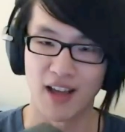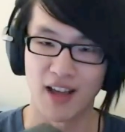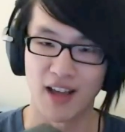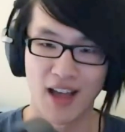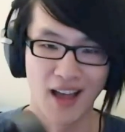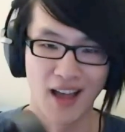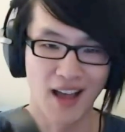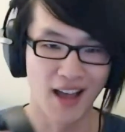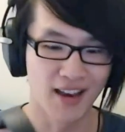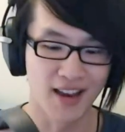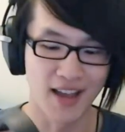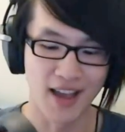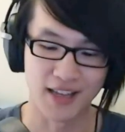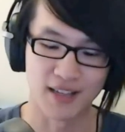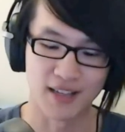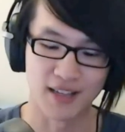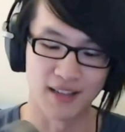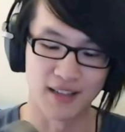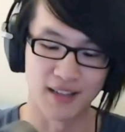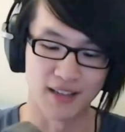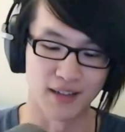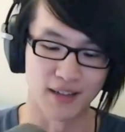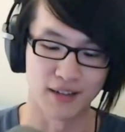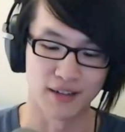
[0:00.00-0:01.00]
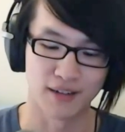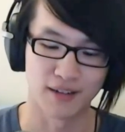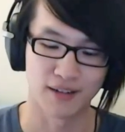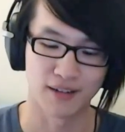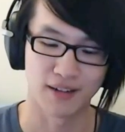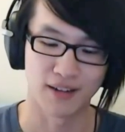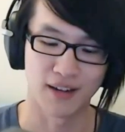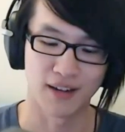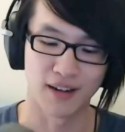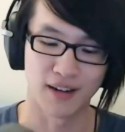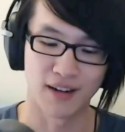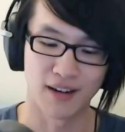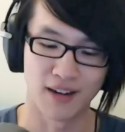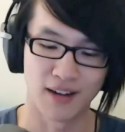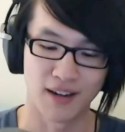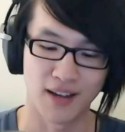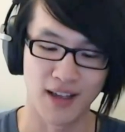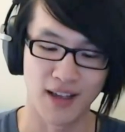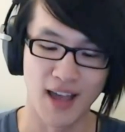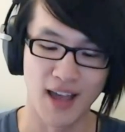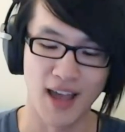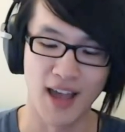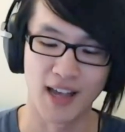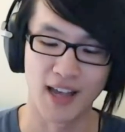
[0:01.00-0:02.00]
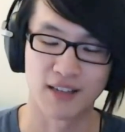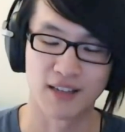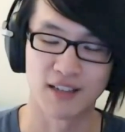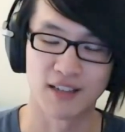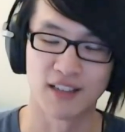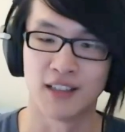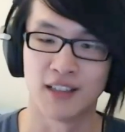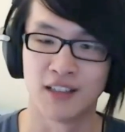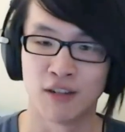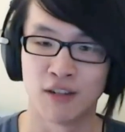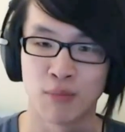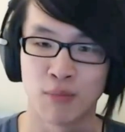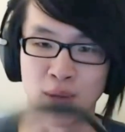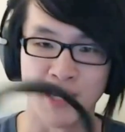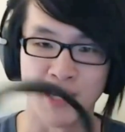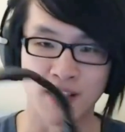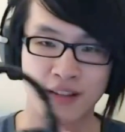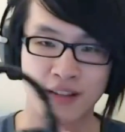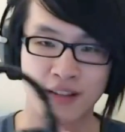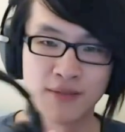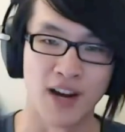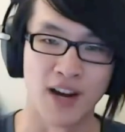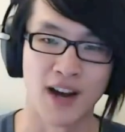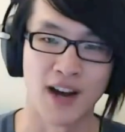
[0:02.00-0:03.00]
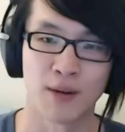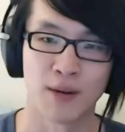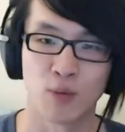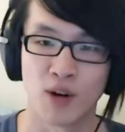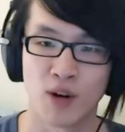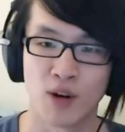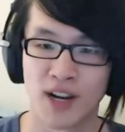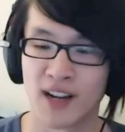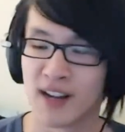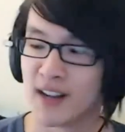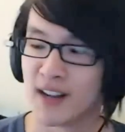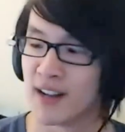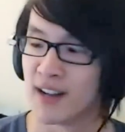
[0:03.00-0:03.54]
an excellent uh, excellent little piece of hardware.